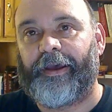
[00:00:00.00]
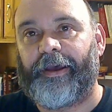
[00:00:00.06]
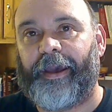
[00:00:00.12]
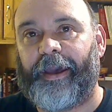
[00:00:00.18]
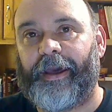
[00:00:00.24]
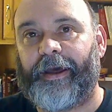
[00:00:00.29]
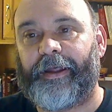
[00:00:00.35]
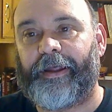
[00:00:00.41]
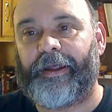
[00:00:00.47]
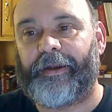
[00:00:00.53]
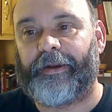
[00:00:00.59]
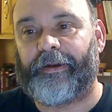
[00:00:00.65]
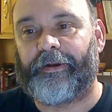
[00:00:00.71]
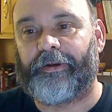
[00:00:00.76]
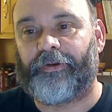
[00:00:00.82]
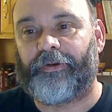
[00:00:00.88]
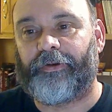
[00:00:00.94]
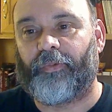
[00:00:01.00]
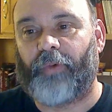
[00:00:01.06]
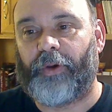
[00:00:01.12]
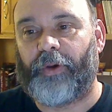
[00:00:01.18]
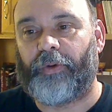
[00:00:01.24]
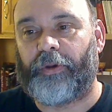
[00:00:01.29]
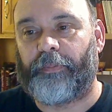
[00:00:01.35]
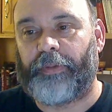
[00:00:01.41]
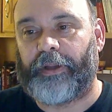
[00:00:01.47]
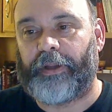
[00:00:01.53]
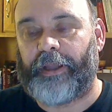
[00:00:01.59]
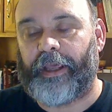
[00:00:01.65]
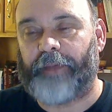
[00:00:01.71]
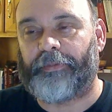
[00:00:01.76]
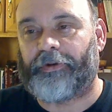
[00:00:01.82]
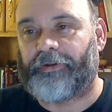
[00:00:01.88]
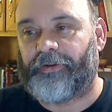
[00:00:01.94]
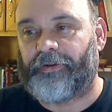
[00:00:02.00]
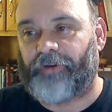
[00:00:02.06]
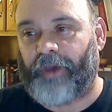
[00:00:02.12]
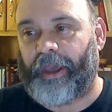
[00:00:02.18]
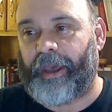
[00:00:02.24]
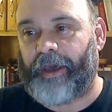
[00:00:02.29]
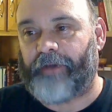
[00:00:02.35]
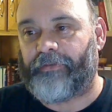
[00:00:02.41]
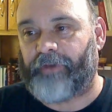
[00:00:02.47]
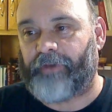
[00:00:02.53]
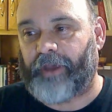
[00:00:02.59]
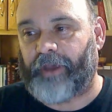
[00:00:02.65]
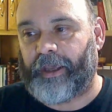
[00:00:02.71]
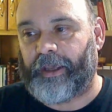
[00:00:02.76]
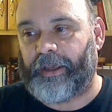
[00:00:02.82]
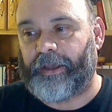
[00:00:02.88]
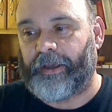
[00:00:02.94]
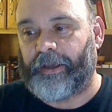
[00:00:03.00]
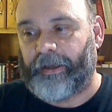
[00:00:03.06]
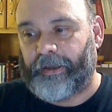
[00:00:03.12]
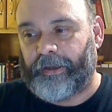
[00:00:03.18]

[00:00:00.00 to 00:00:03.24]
and we would be able to have a